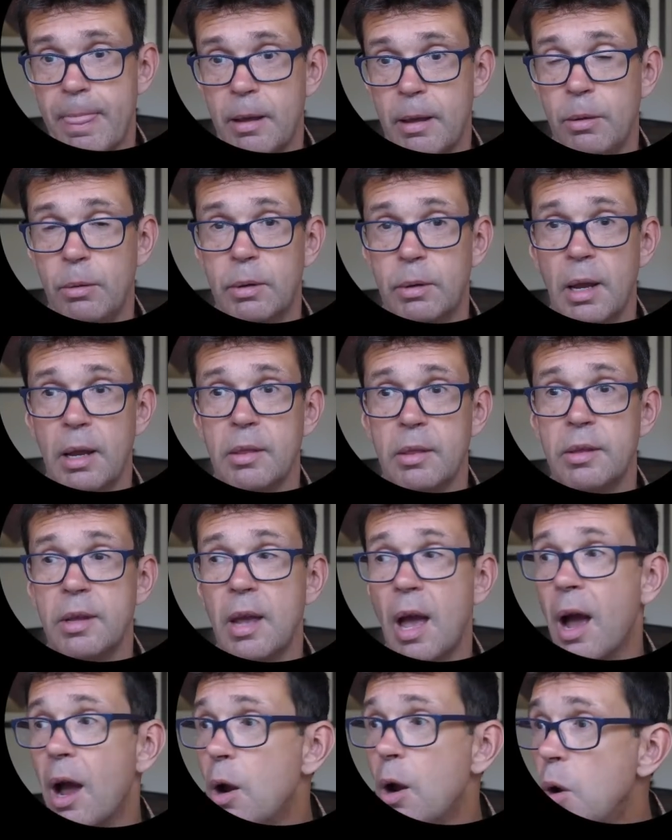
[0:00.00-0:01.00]
Okay,
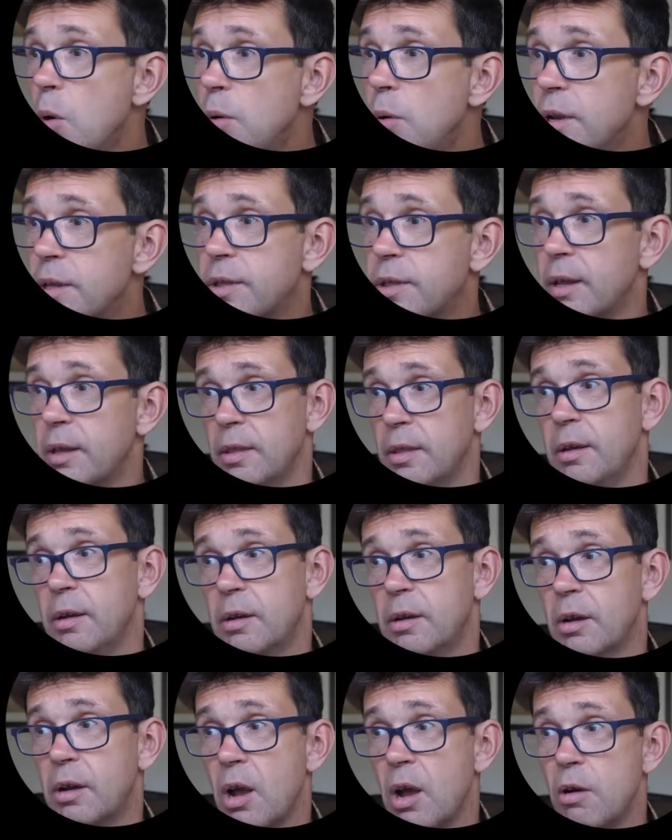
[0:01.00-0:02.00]
the only thing that
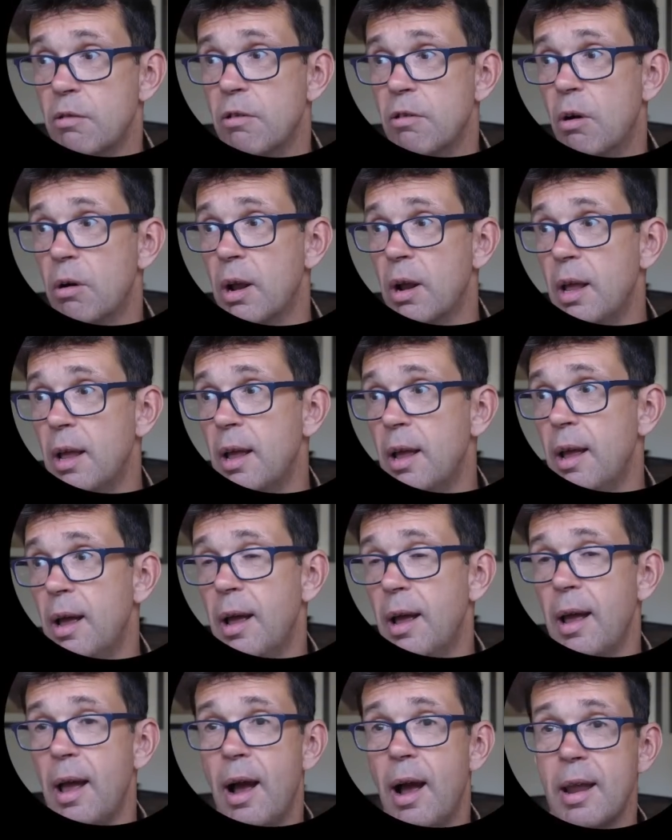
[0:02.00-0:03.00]
could go wrong
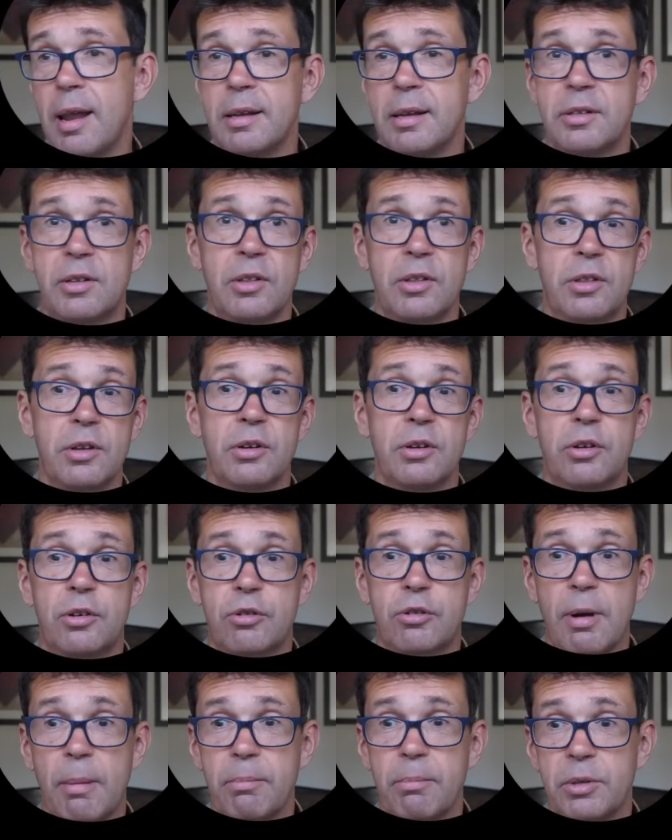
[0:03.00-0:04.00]
is that
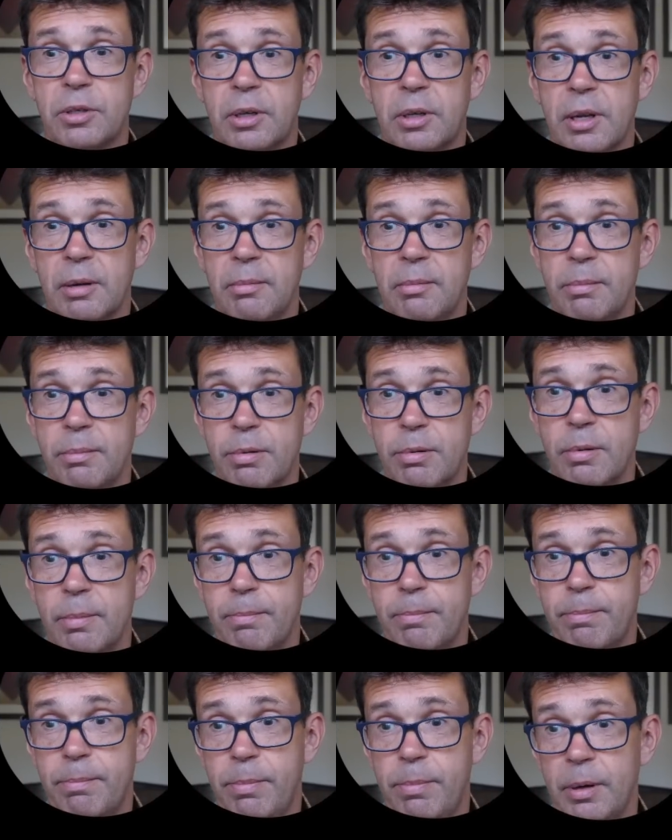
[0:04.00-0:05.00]
trumps can
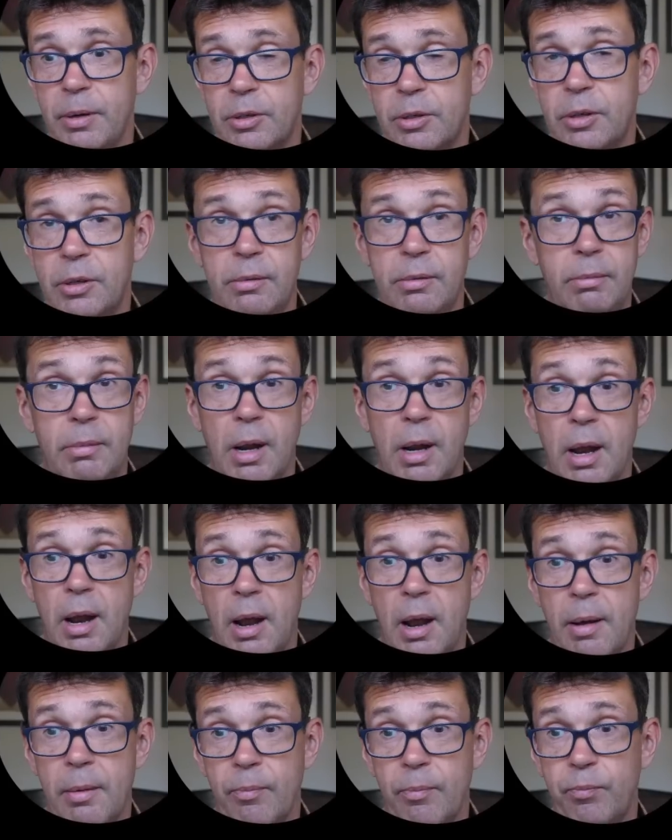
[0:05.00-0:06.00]

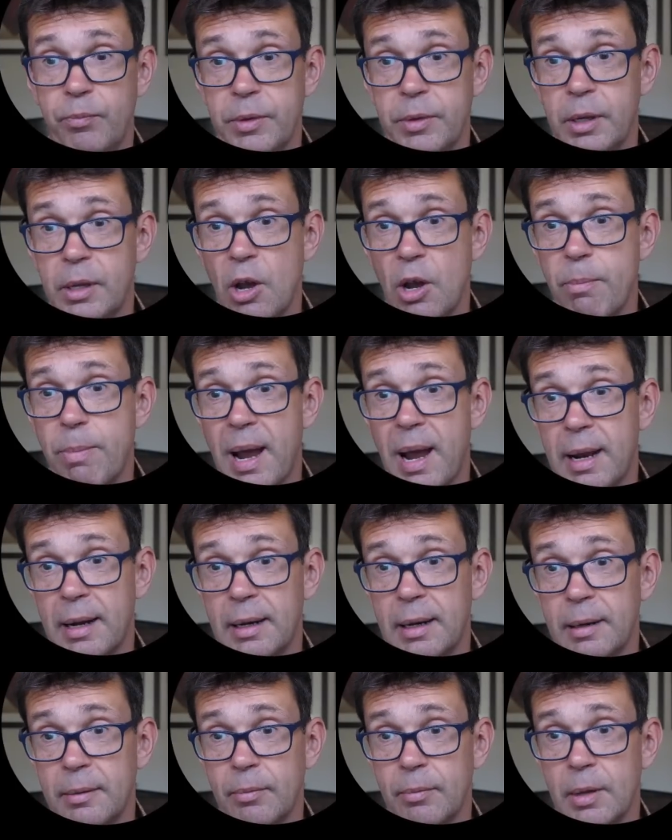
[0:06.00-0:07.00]
go
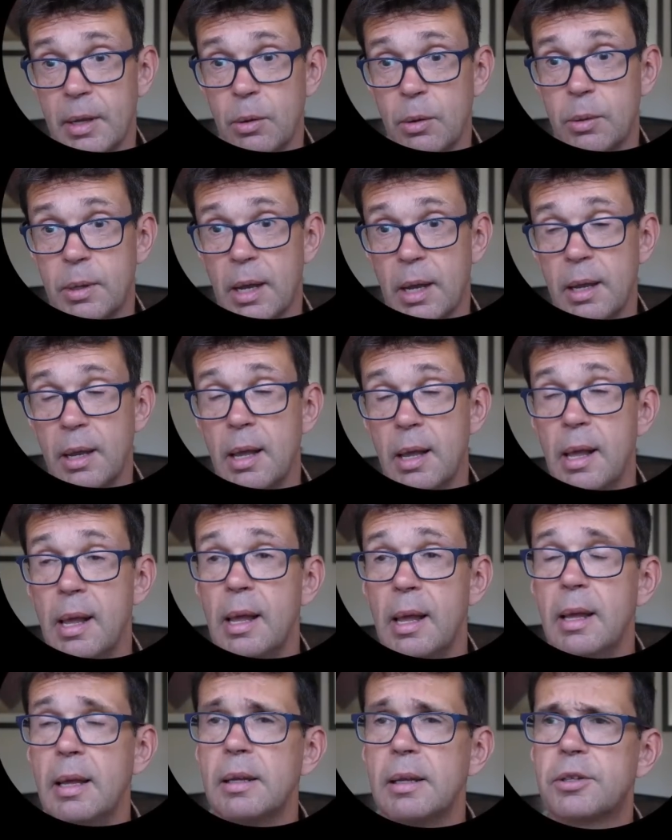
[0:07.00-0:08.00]
badly. Okay,
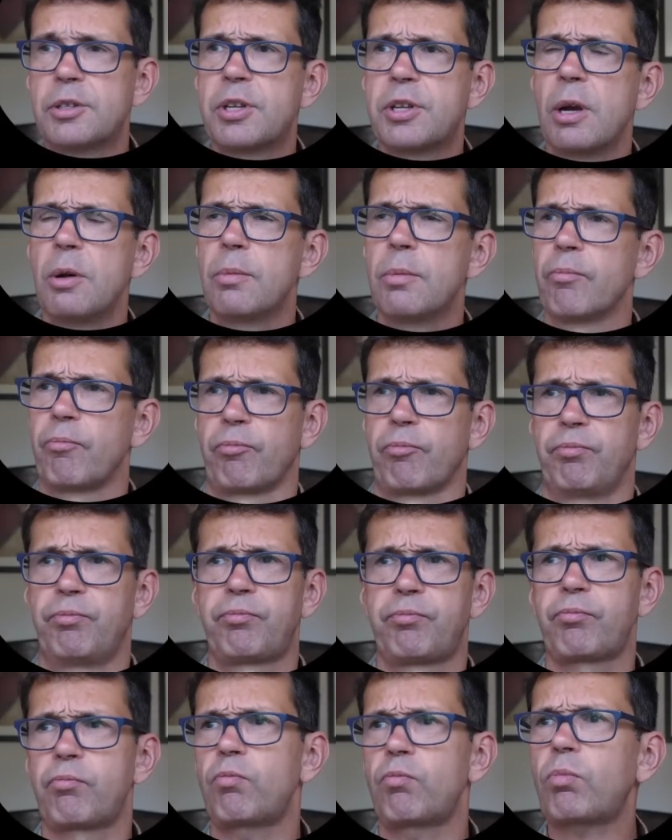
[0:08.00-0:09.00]
so
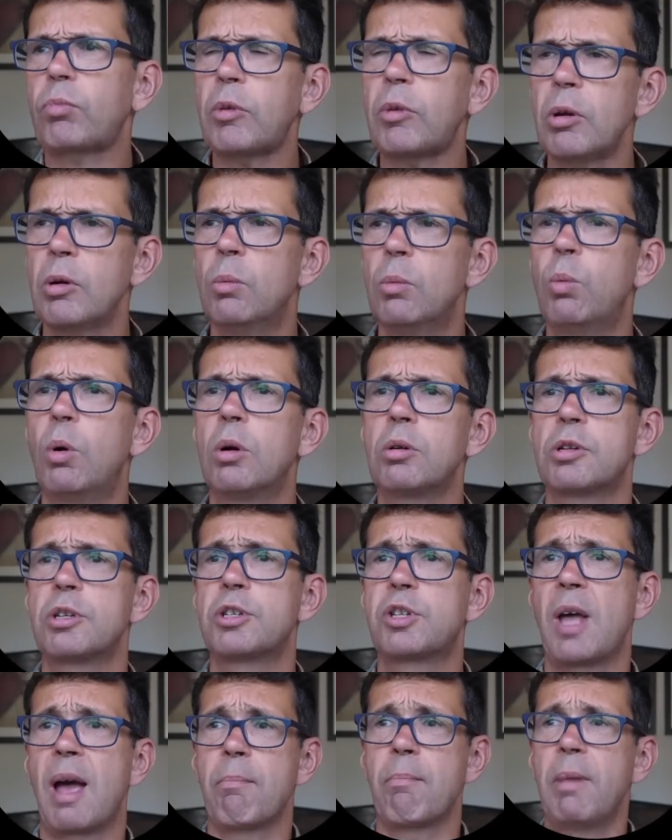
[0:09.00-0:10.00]
what
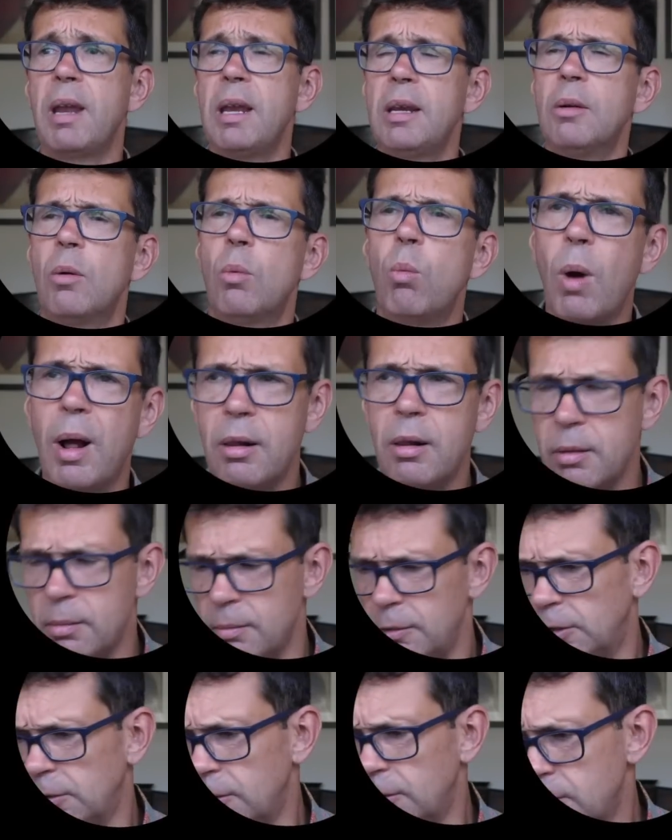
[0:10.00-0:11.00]
does that mean? Well,
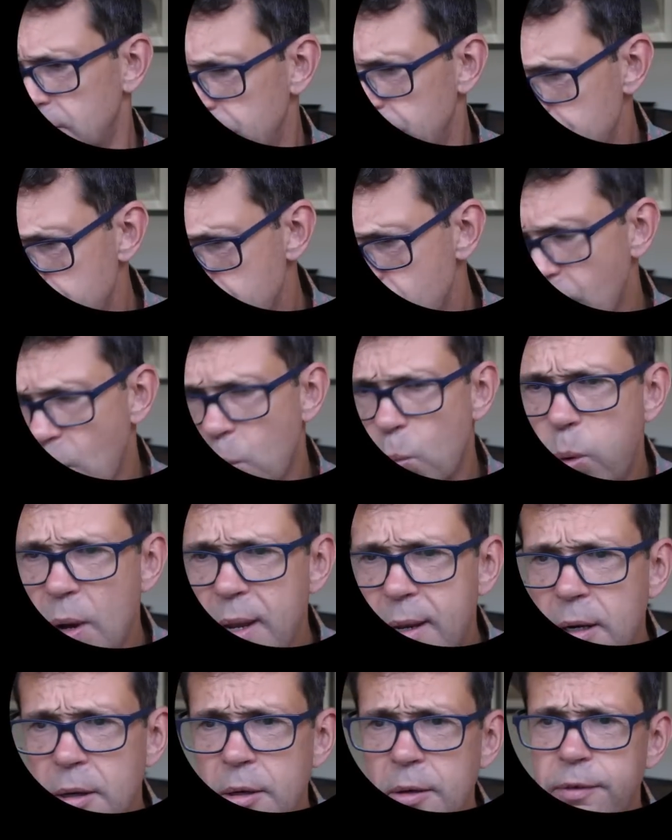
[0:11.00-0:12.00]
we
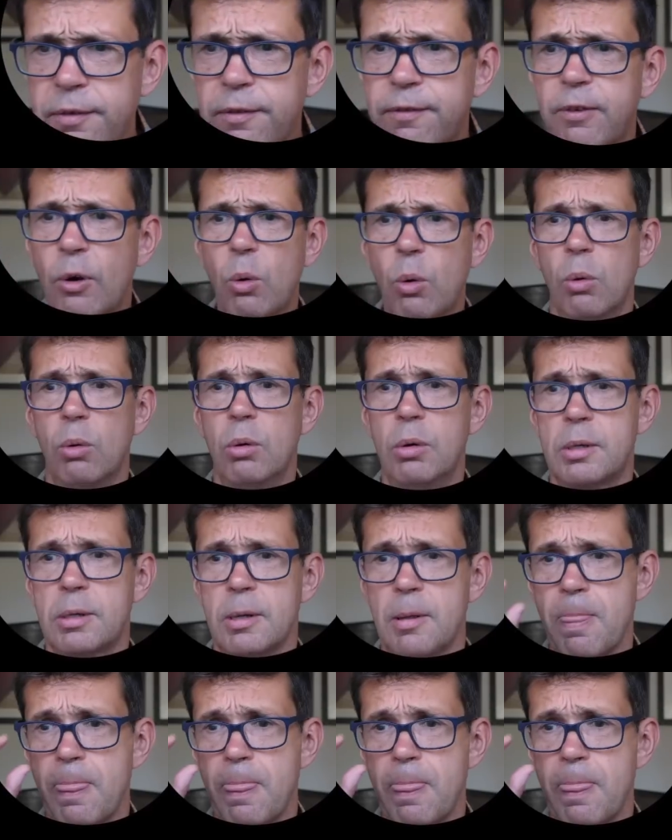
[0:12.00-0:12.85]
can afford,